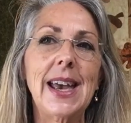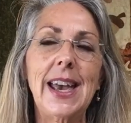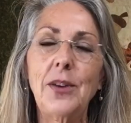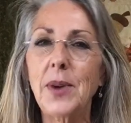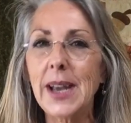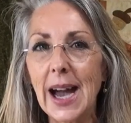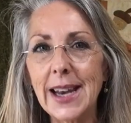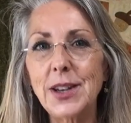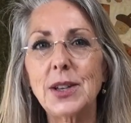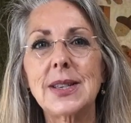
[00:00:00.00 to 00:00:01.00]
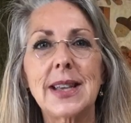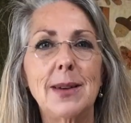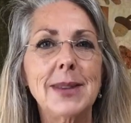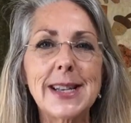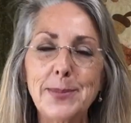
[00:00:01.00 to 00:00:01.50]
if we got to do
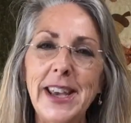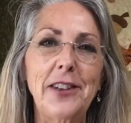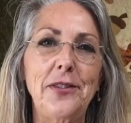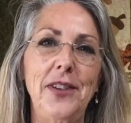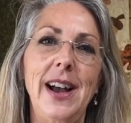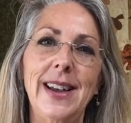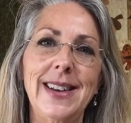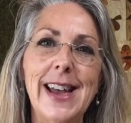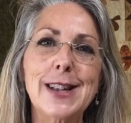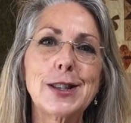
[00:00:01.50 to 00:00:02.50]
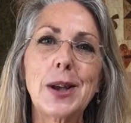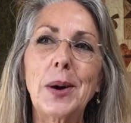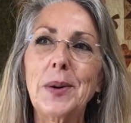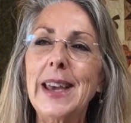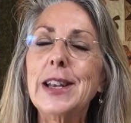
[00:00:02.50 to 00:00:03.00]
something, let's make it fun. And
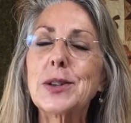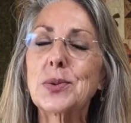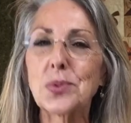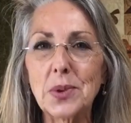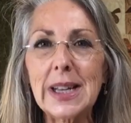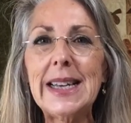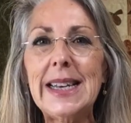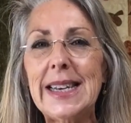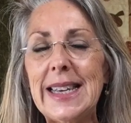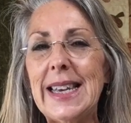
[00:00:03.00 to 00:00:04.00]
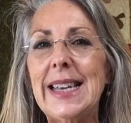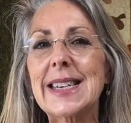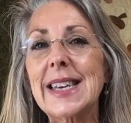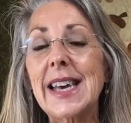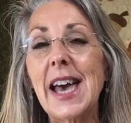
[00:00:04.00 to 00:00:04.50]
so it is really
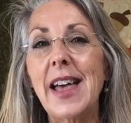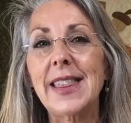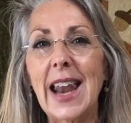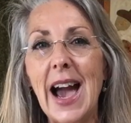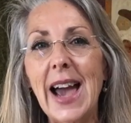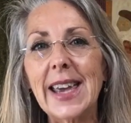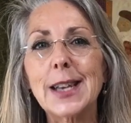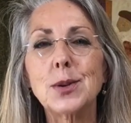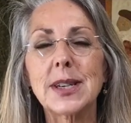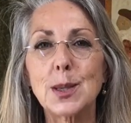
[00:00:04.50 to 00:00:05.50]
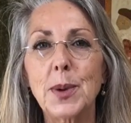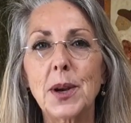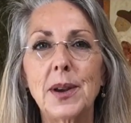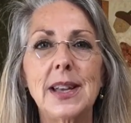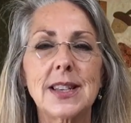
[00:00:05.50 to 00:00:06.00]
neat that I get to
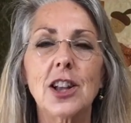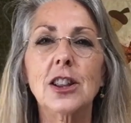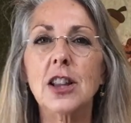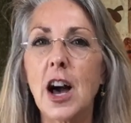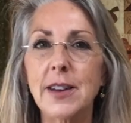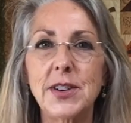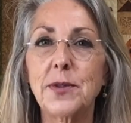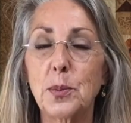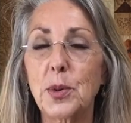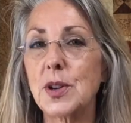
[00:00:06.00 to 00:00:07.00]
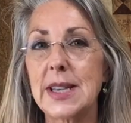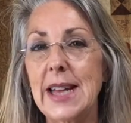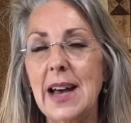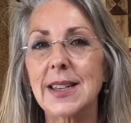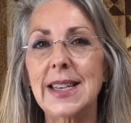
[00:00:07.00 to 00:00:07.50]
experience a lot of different
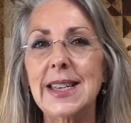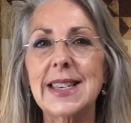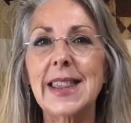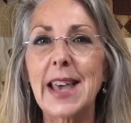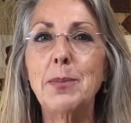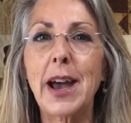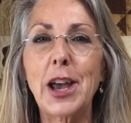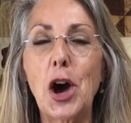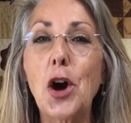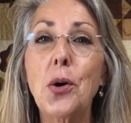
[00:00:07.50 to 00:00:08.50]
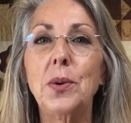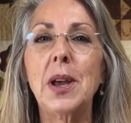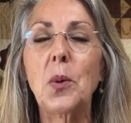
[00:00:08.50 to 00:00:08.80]
personalities than my own